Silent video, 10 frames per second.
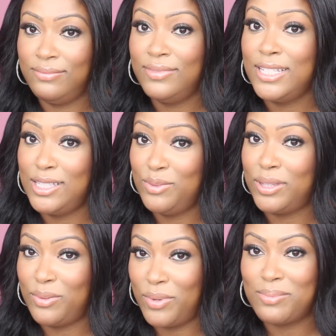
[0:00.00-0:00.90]
This is
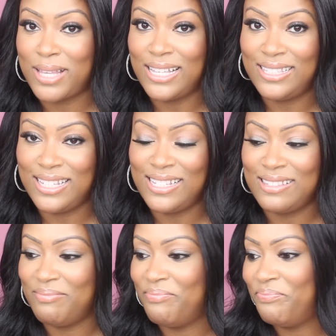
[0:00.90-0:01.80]
what the website
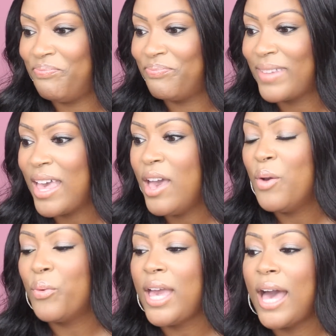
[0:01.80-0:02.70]
says.
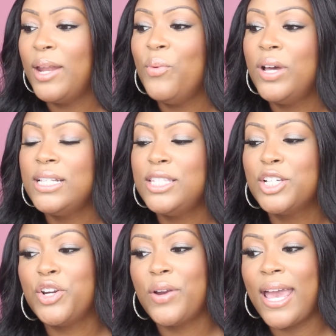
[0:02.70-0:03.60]
Rihanna wanted to
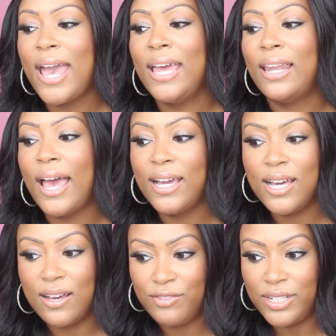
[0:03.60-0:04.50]
create a light
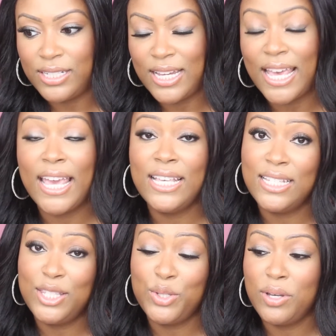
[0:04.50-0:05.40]
coverage,
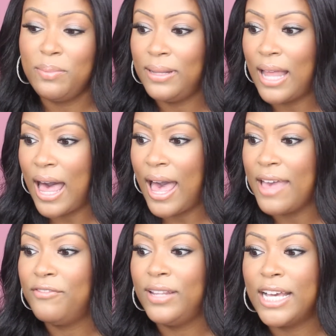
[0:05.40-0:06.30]
easy to
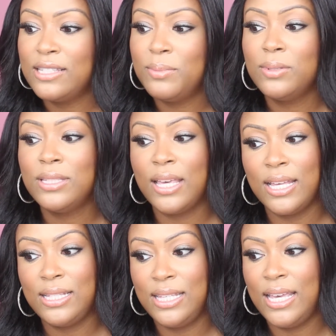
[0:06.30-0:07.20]
apply, flexible
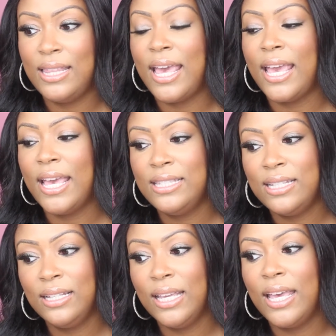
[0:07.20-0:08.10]
skin tint that
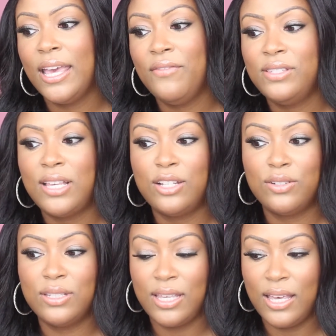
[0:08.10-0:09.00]
instantly evens out
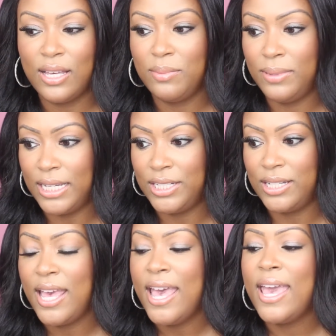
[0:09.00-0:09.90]
your skin
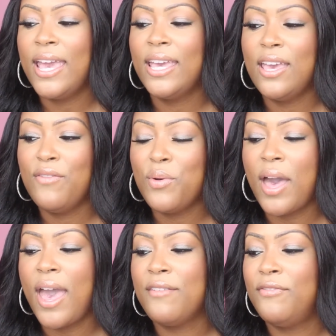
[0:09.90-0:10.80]
complexion and give you
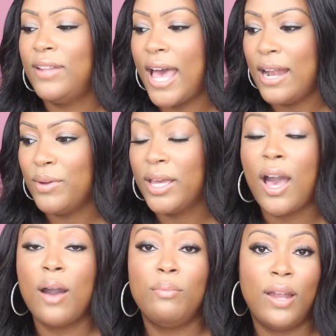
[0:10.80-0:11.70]
a flattering
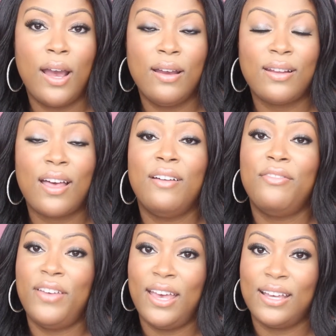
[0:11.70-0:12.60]
blurred
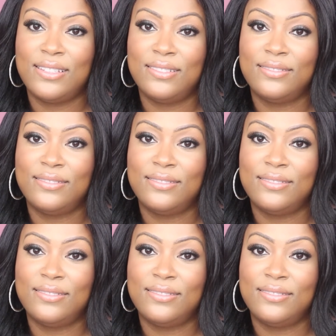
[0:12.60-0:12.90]
effect.